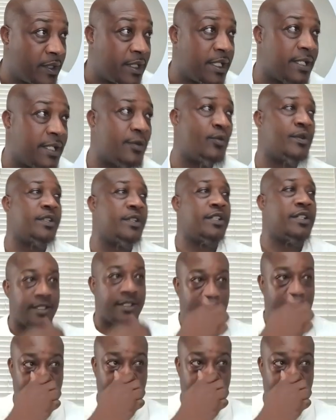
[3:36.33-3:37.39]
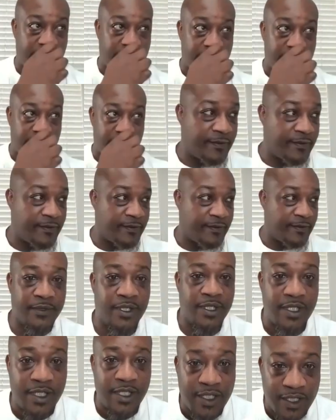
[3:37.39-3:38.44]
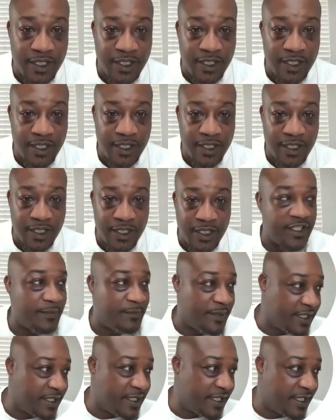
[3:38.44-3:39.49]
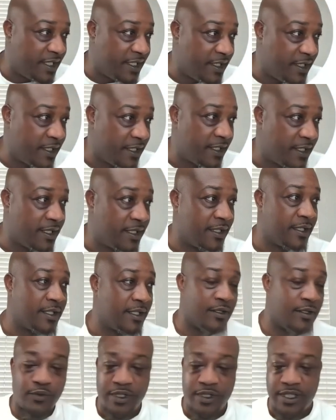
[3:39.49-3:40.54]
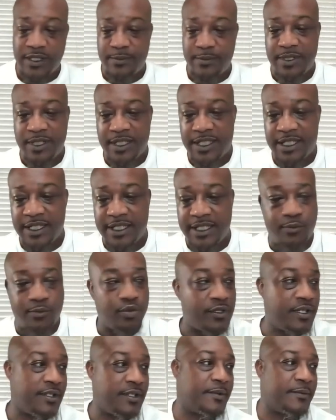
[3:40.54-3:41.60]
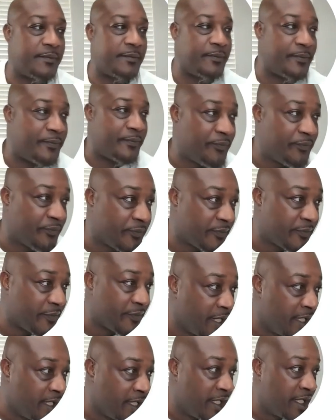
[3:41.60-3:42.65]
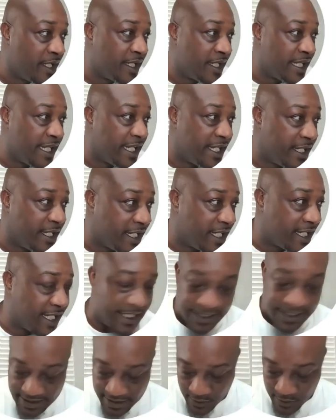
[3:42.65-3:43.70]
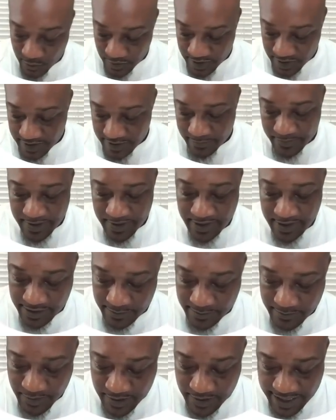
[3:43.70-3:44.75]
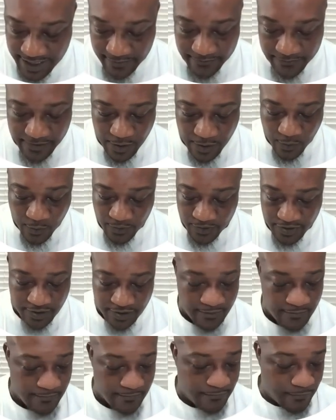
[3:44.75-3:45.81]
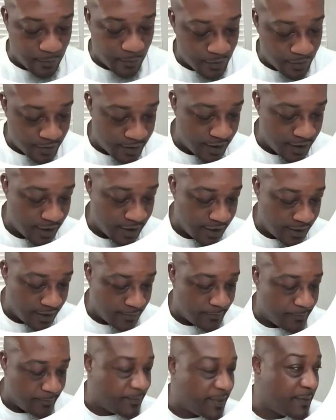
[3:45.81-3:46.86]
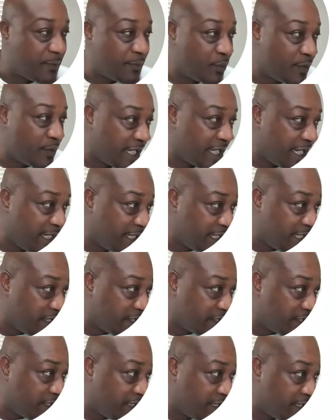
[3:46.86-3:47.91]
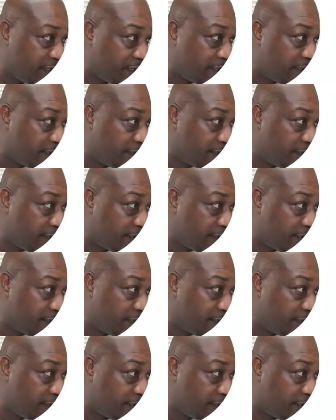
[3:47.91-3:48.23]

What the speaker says: And we're gonna switch over to ChatGPT. We're going to plug in the prompt. And like I said, we're going to be a mental health coach for people with ADHD.